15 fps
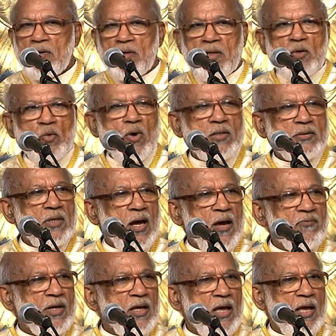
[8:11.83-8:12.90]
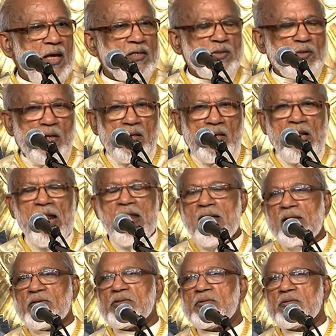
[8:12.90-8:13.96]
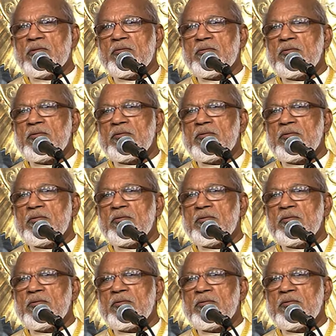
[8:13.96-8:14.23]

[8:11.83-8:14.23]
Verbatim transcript: It was having an illness.